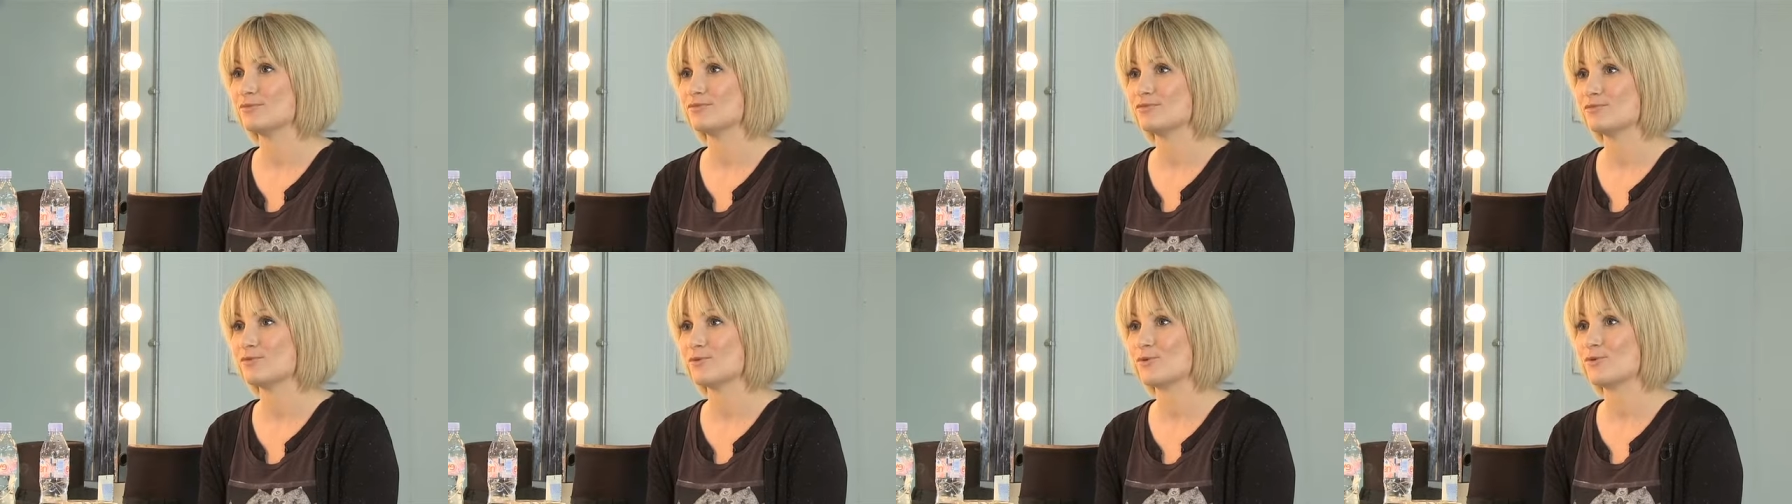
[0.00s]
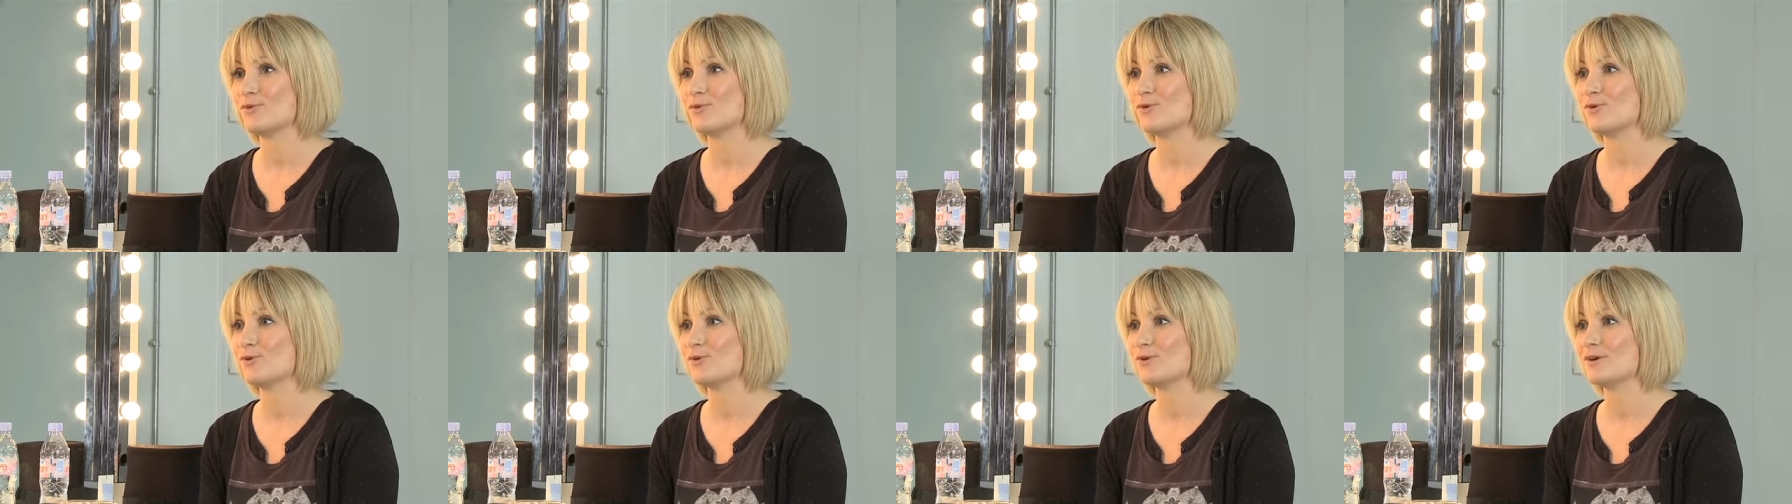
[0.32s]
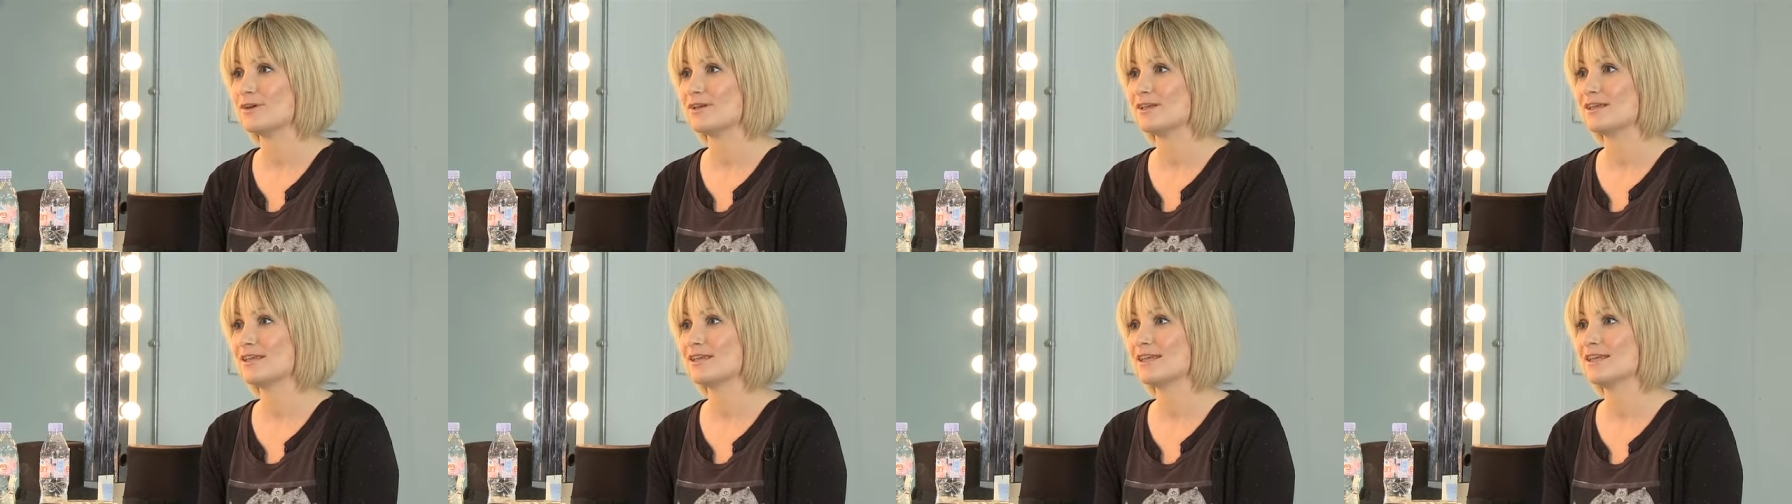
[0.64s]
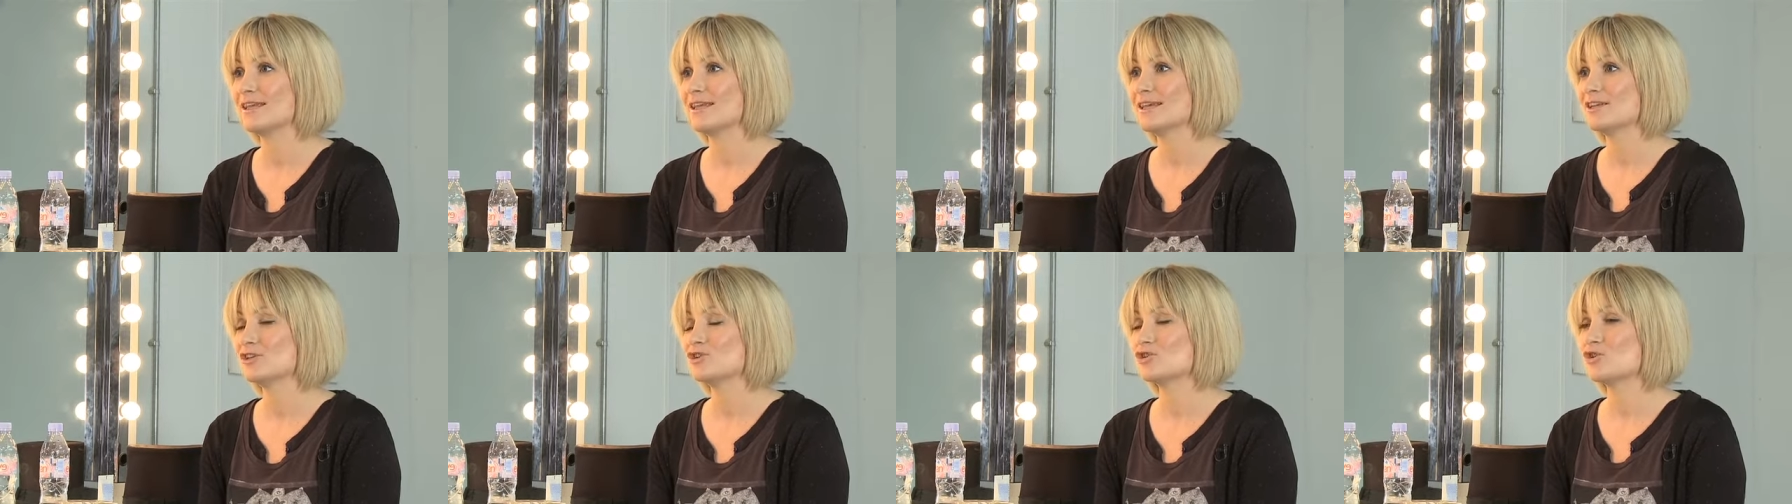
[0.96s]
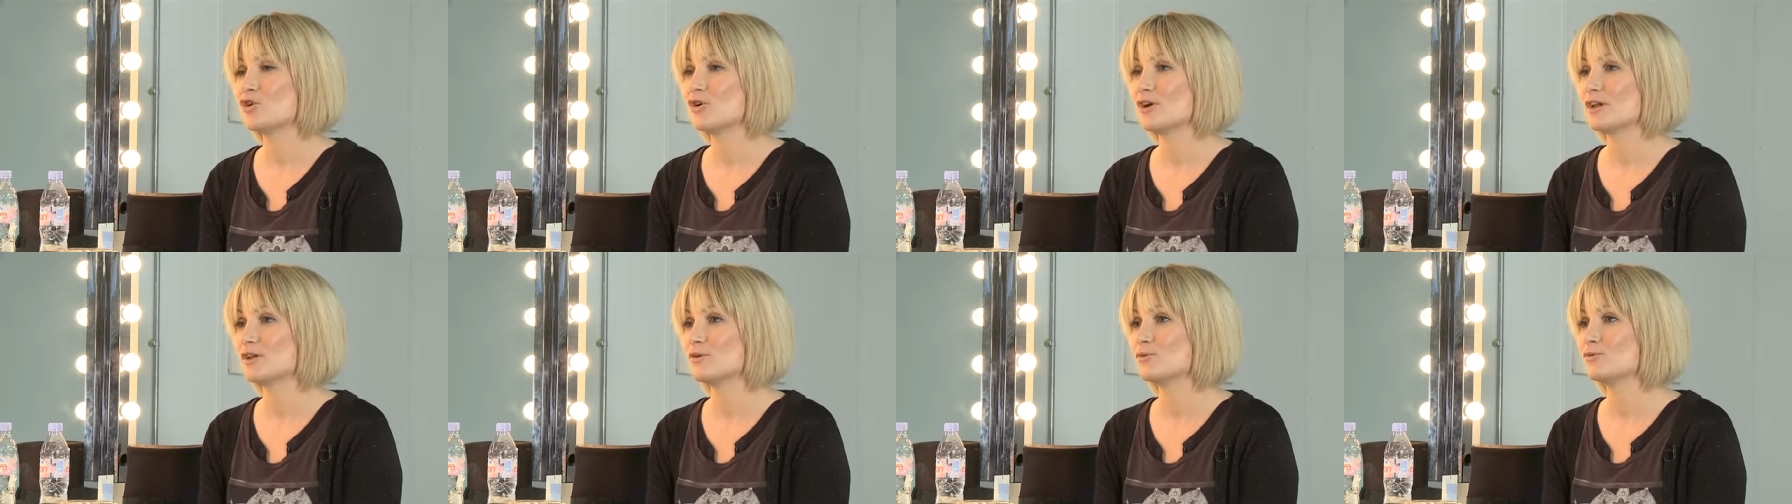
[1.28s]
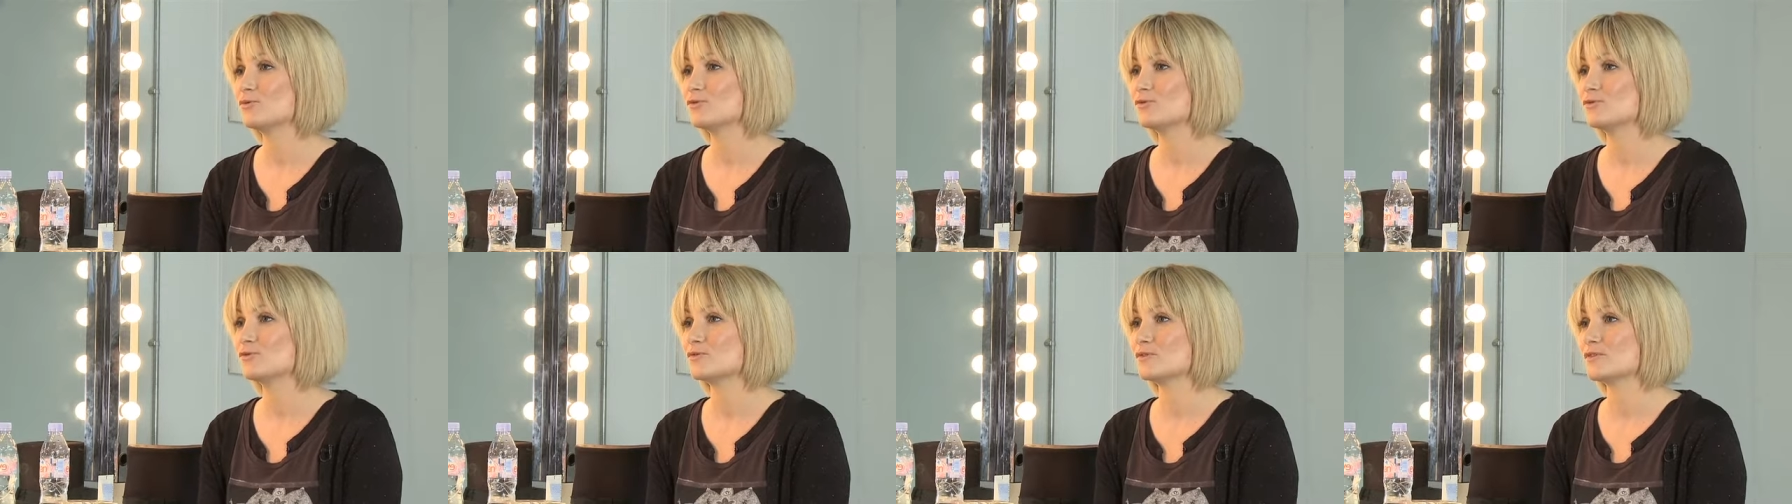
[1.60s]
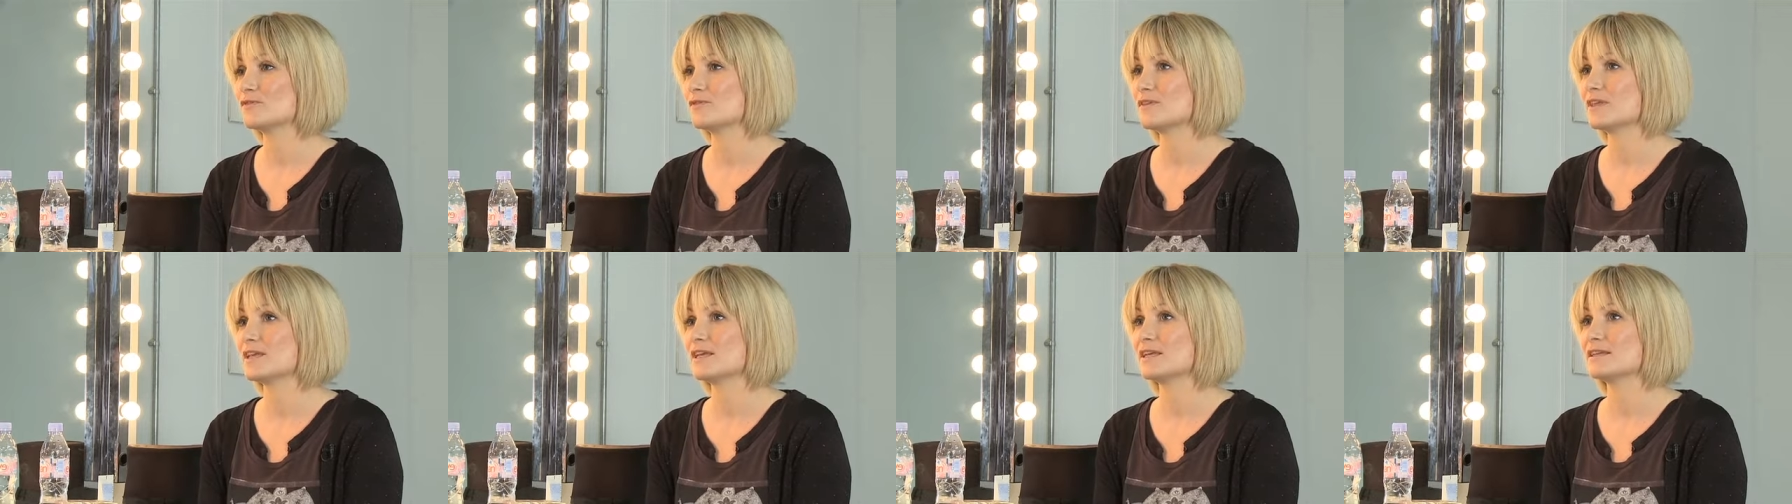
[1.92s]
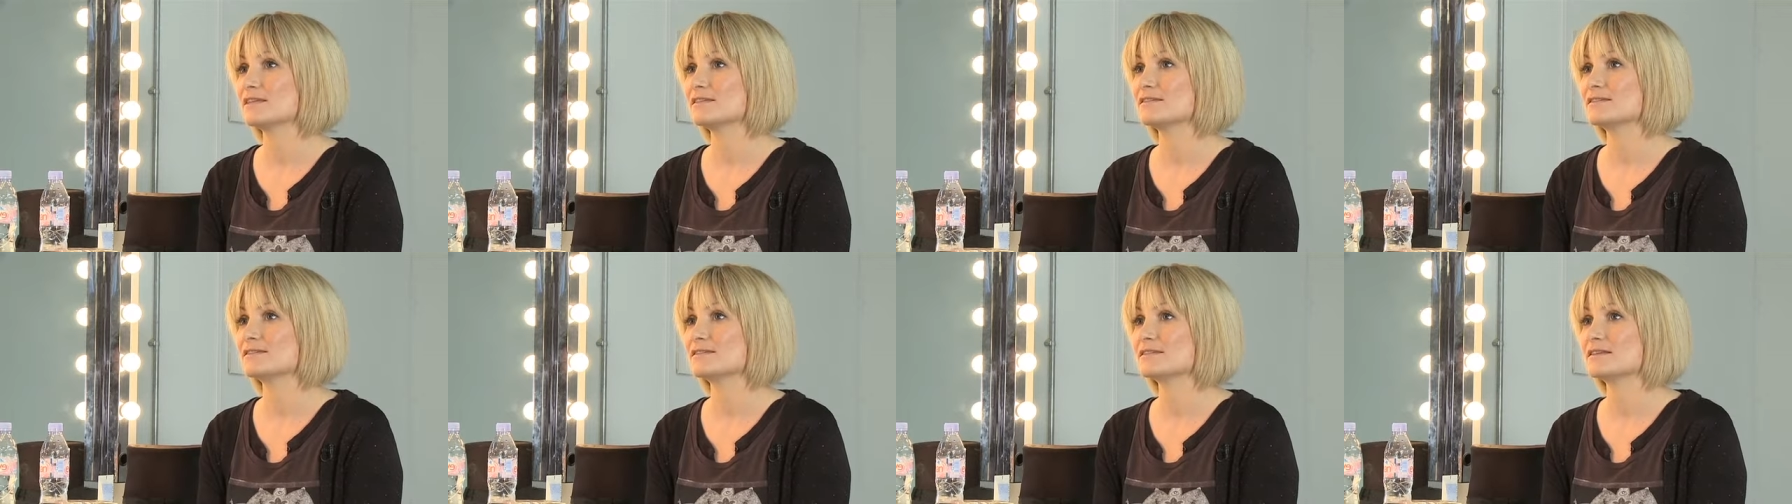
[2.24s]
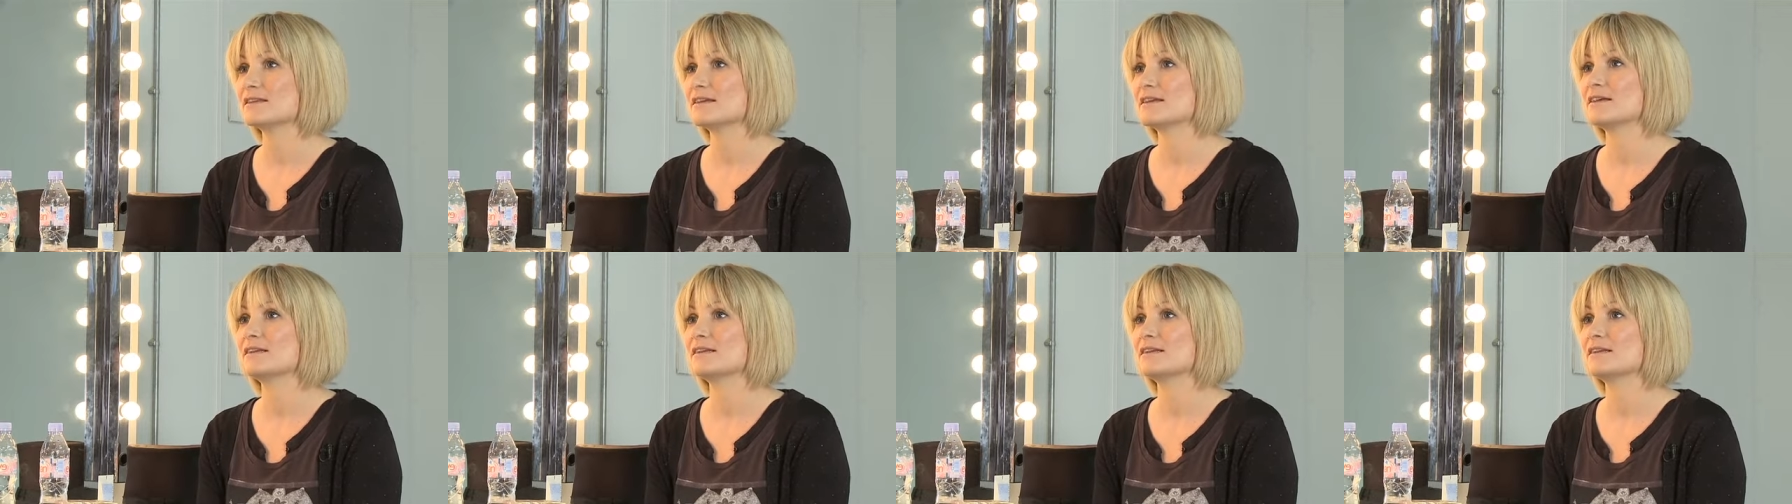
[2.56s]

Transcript: before, trying all sorts of things.